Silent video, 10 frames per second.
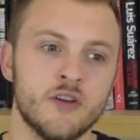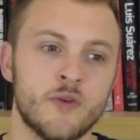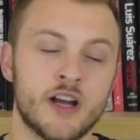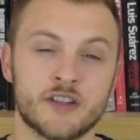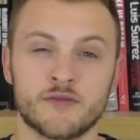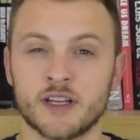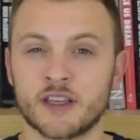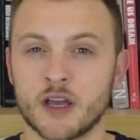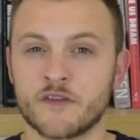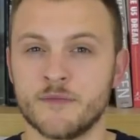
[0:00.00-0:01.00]
where do you really
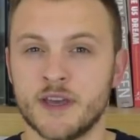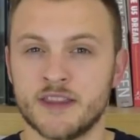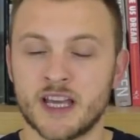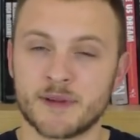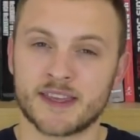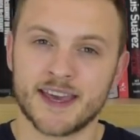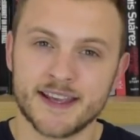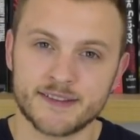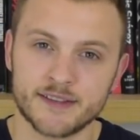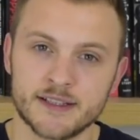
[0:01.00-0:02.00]
go from there? Naby
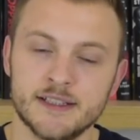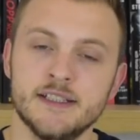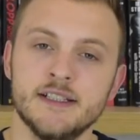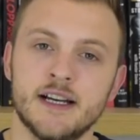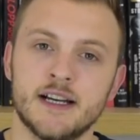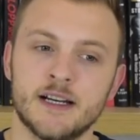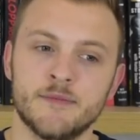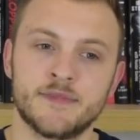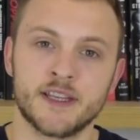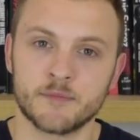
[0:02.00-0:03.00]

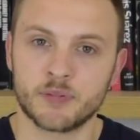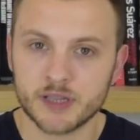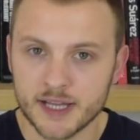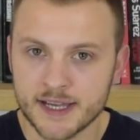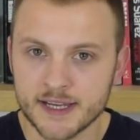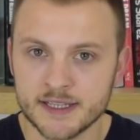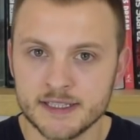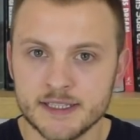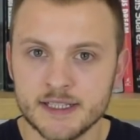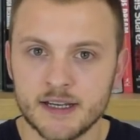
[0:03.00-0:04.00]
Keita didn't play
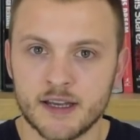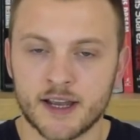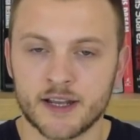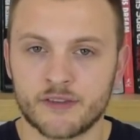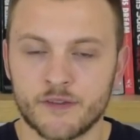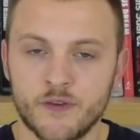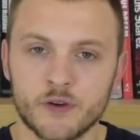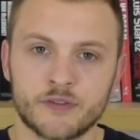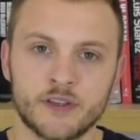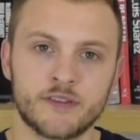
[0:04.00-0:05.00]
against the
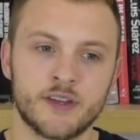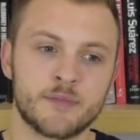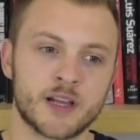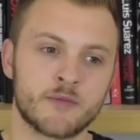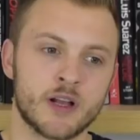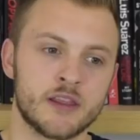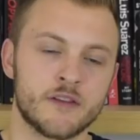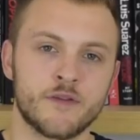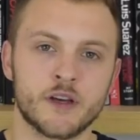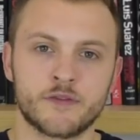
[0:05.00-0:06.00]
Foxes. He played well in the
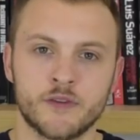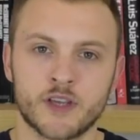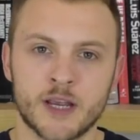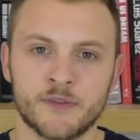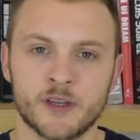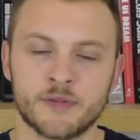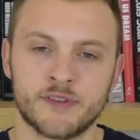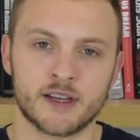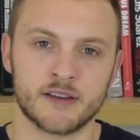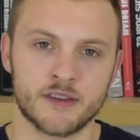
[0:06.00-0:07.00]
first few games though,
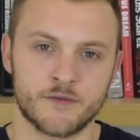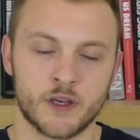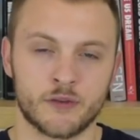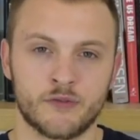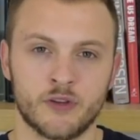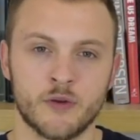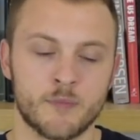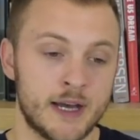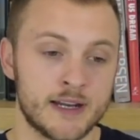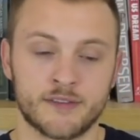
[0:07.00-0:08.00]
particularly the first two at
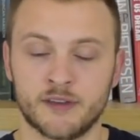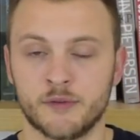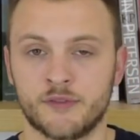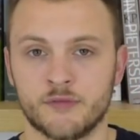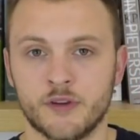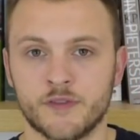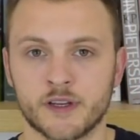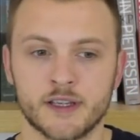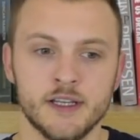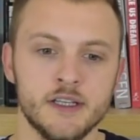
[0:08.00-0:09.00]
Palace. He was
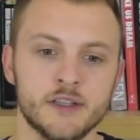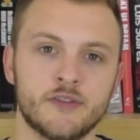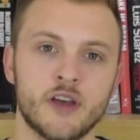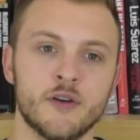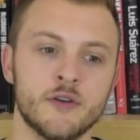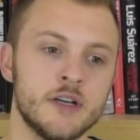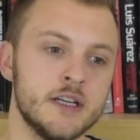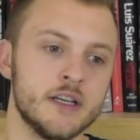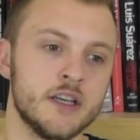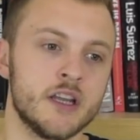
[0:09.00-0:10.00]
terrific. So,
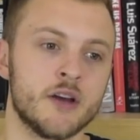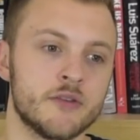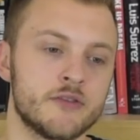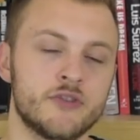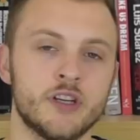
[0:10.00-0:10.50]
you know,